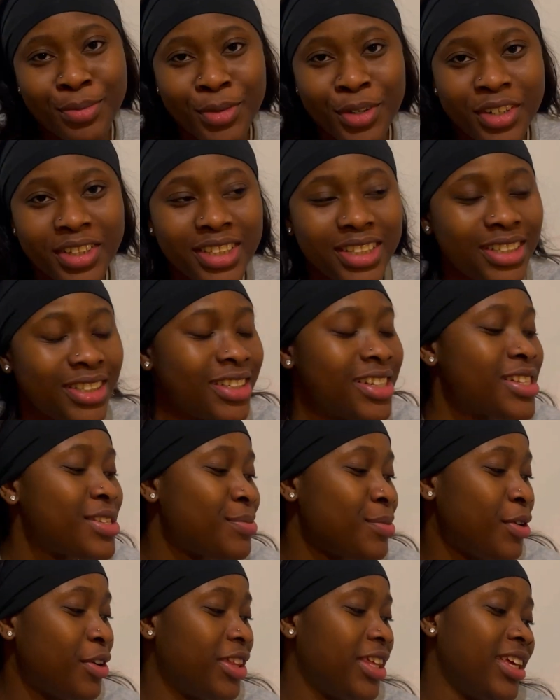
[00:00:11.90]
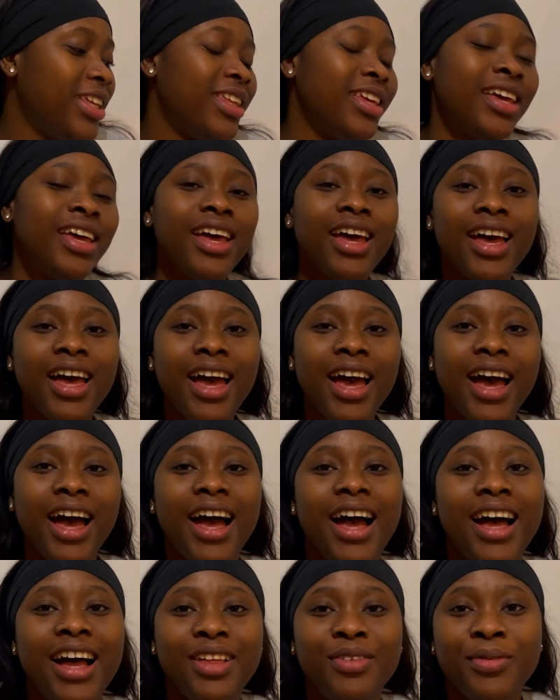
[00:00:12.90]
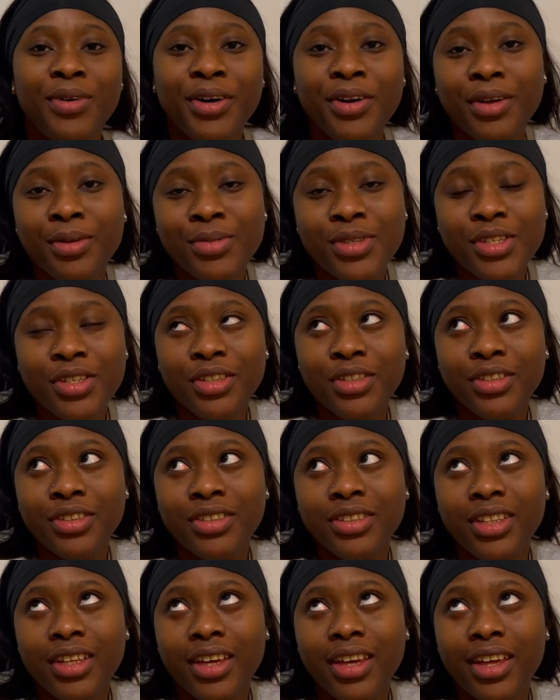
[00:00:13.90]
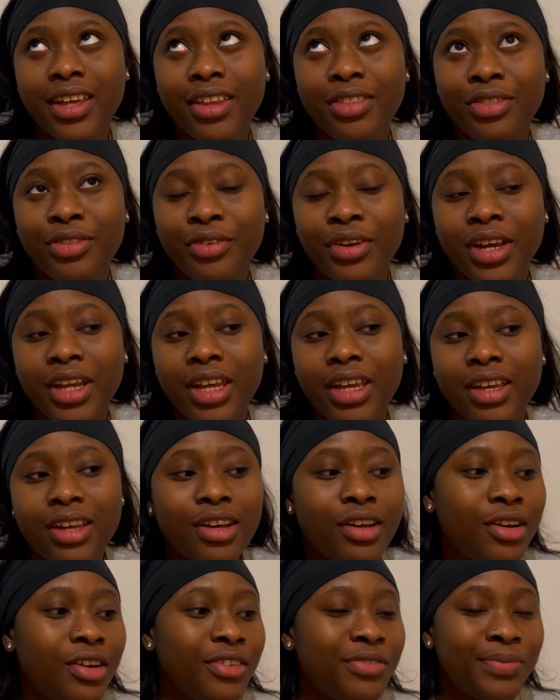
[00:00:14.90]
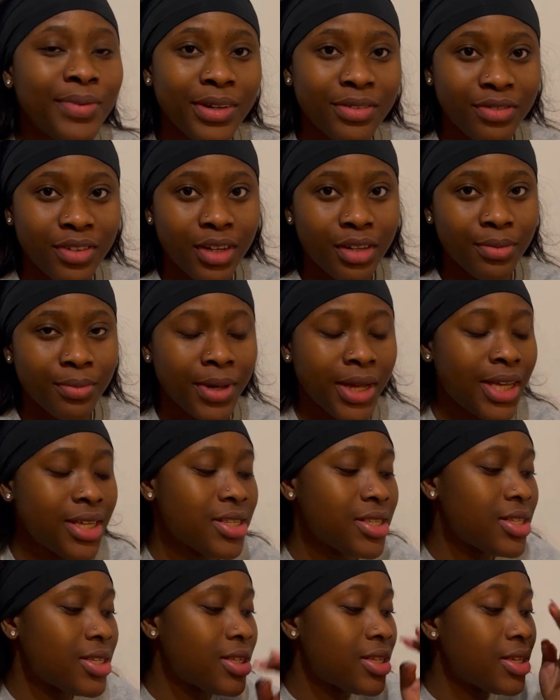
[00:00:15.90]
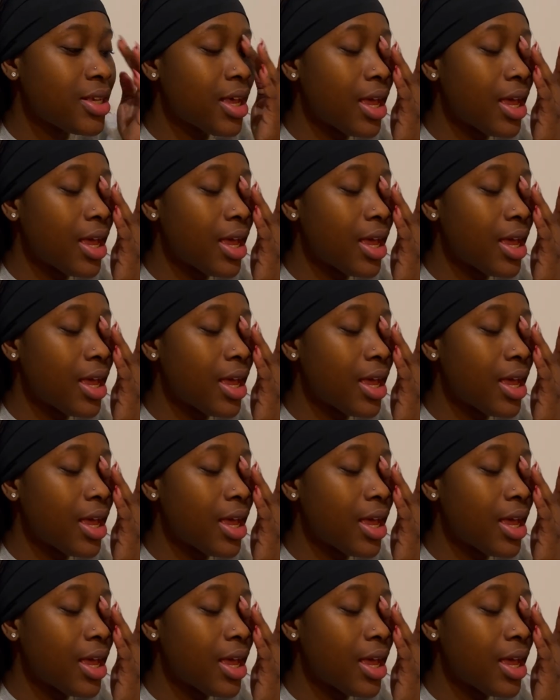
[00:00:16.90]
morning, it's morning, and welcome to day three of my Vlogmas.